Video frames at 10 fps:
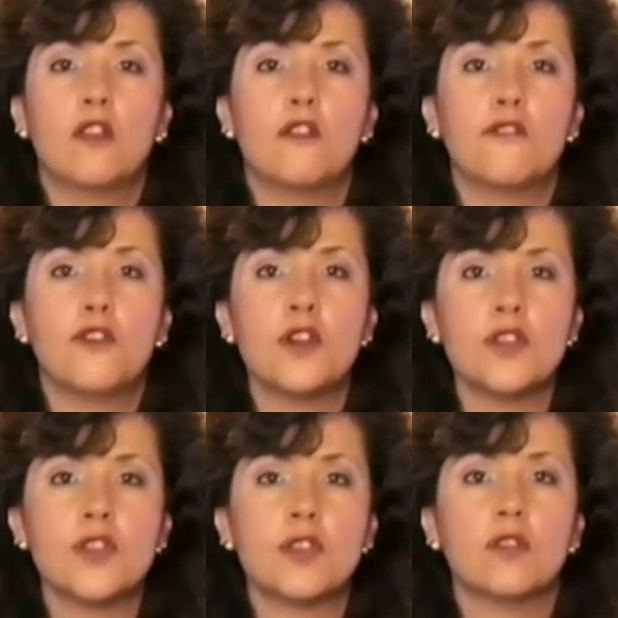The
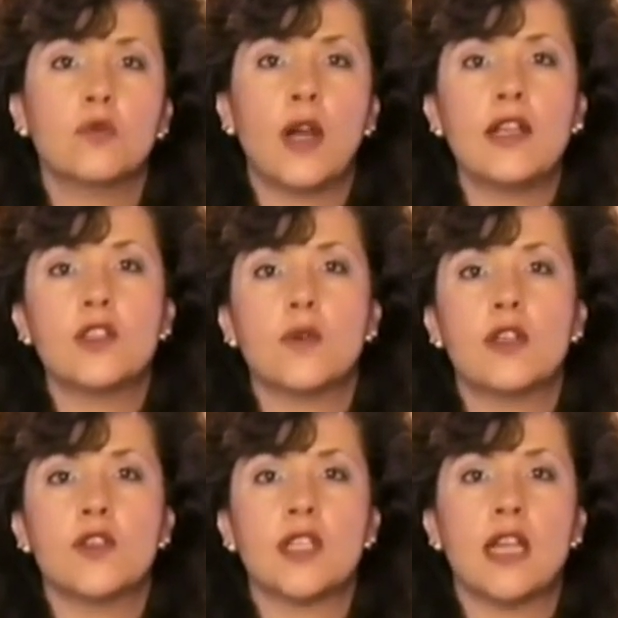first way to
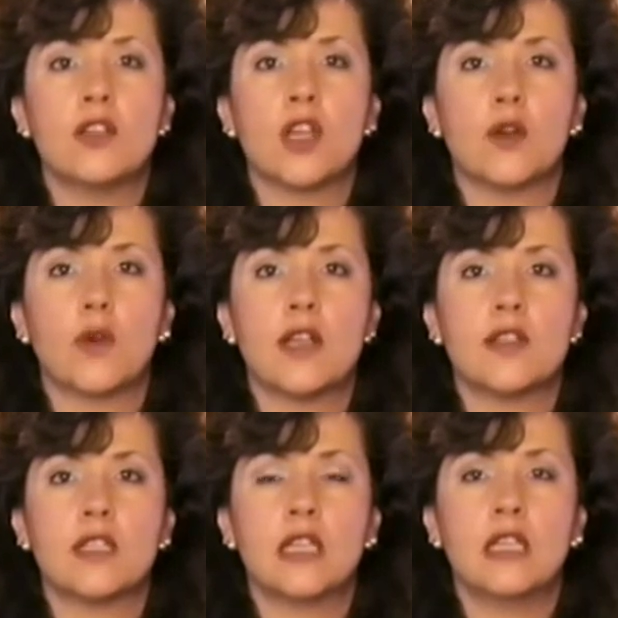understand
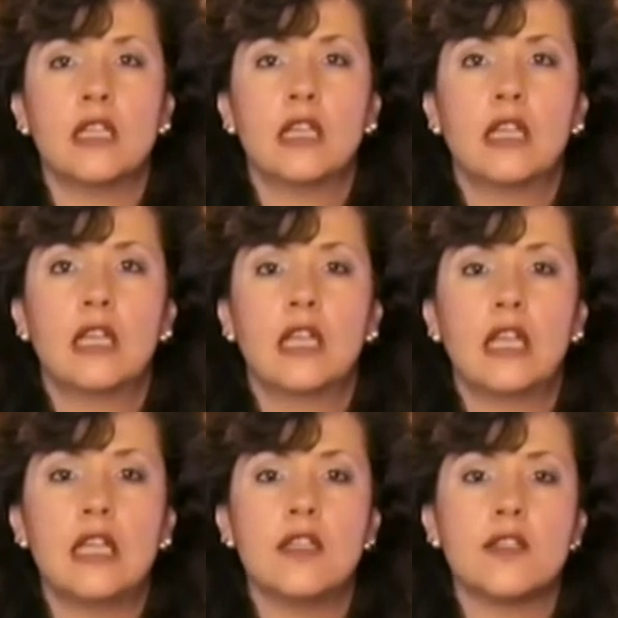generosity
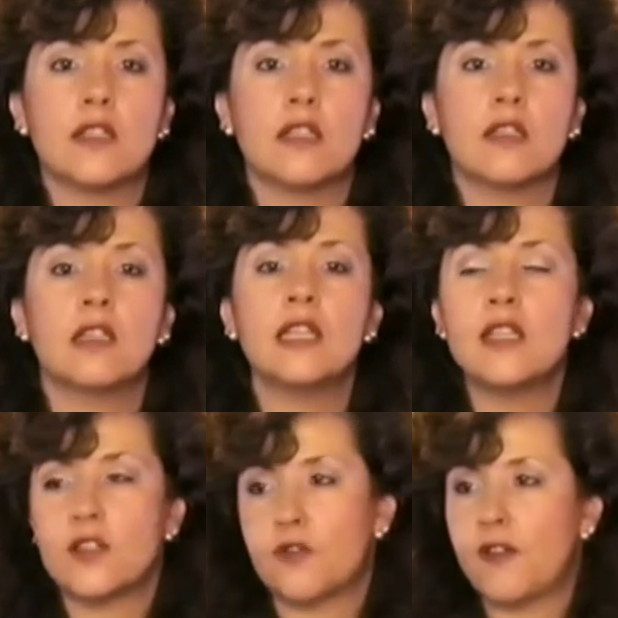is the
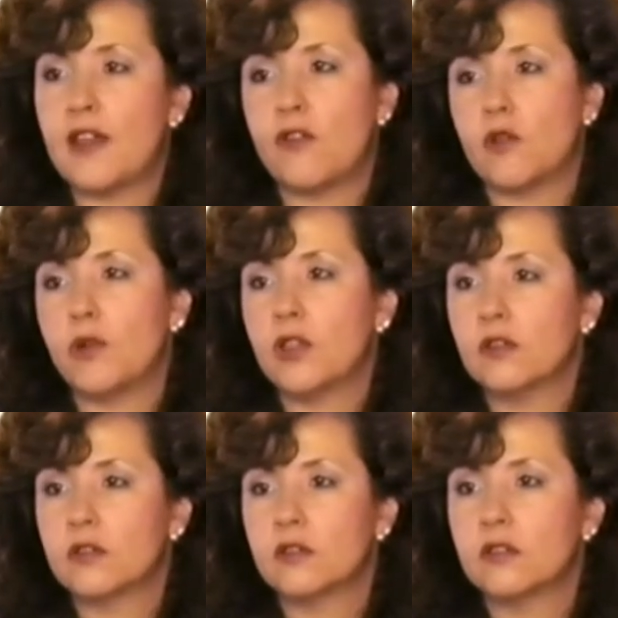least favorable,
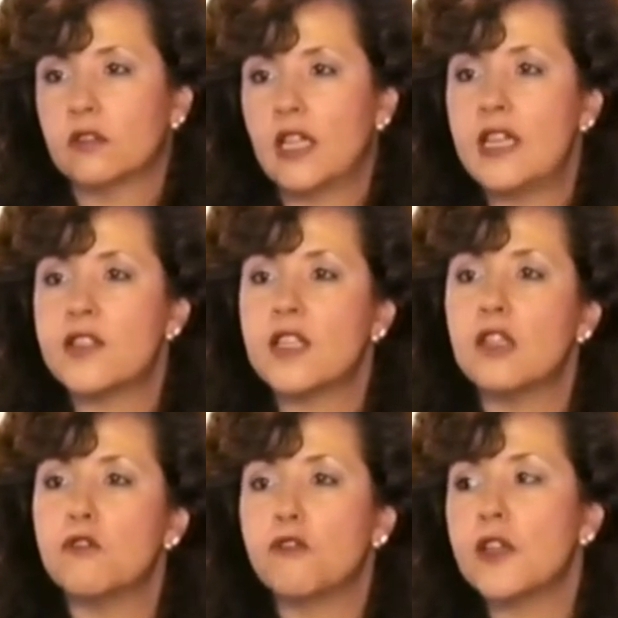it is the
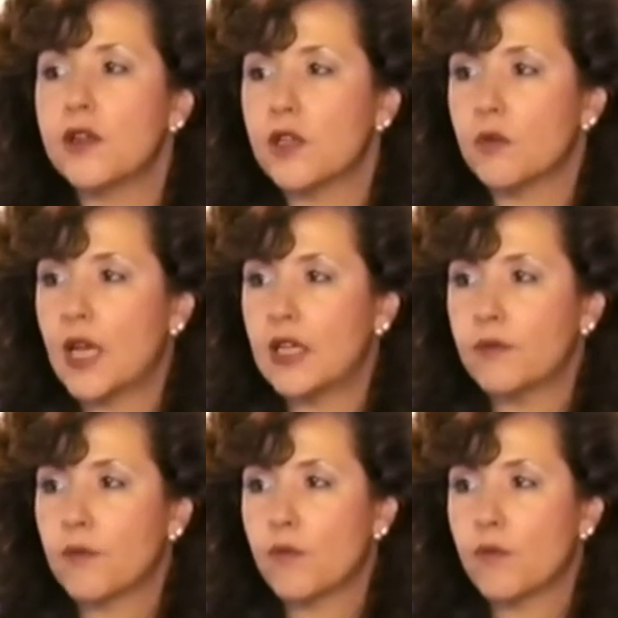inferior way.